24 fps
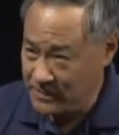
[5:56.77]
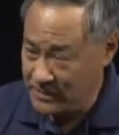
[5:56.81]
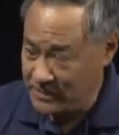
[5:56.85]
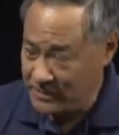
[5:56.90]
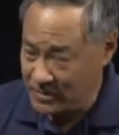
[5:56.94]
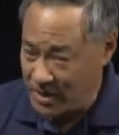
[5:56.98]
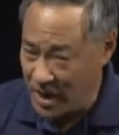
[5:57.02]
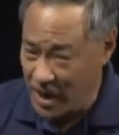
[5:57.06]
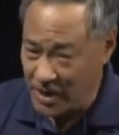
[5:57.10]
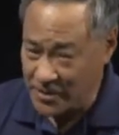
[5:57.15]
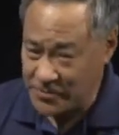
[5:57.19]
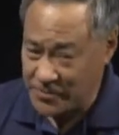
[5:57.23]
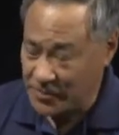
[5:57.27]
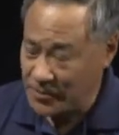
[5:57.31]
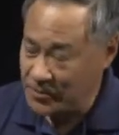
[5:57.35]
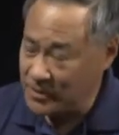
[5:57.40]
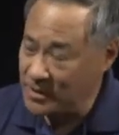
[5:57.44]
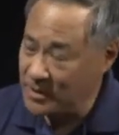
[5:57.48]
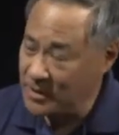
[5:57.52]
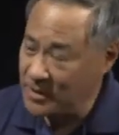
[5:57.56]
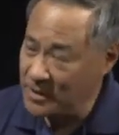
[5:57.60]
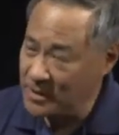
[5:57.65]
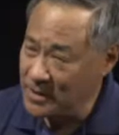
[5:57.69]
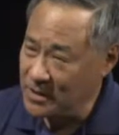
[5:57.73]
Doctor,
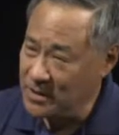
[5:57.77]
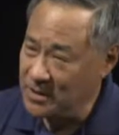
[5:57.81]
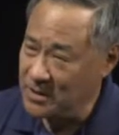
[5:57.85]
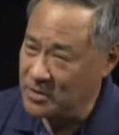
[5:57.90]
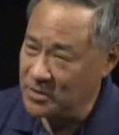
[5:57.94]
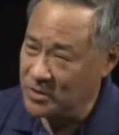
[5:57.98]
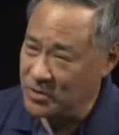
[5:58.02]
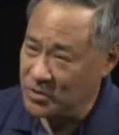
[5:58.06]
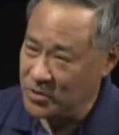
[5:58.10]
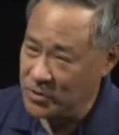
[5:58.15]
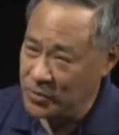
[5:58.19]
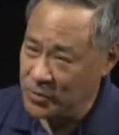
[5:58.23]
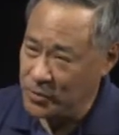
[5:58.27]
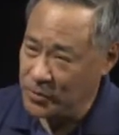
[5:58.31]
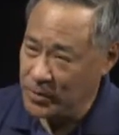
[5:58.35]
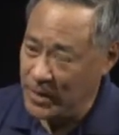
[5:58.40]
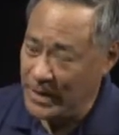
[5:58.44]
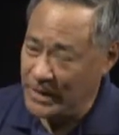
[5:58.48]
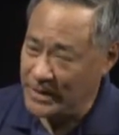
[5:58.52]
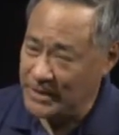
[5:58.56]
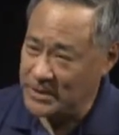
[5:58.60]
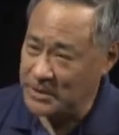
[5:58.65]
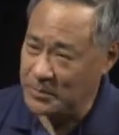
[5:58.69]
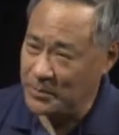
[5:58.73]
do
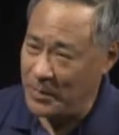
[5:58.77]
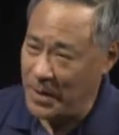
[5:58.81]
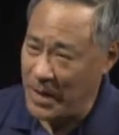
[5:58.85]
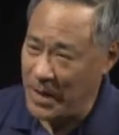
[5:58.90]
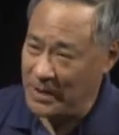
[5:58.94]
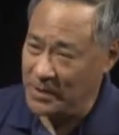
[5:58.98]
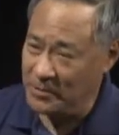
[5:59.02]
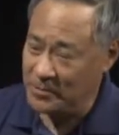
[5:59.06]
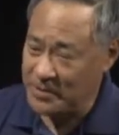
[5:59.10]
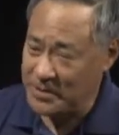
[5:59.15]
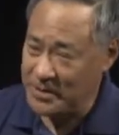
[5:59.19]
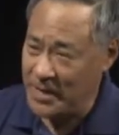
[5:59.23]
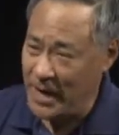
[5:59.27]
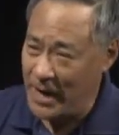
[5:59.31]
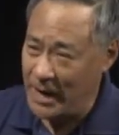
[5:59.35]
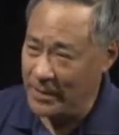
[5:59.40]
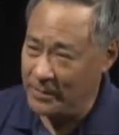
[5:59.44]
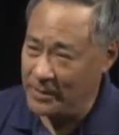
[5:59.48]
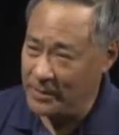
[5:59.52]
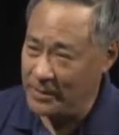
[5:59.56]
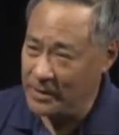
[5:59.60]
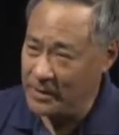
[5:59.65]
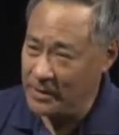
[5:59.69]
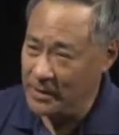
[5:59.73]
a spinal tap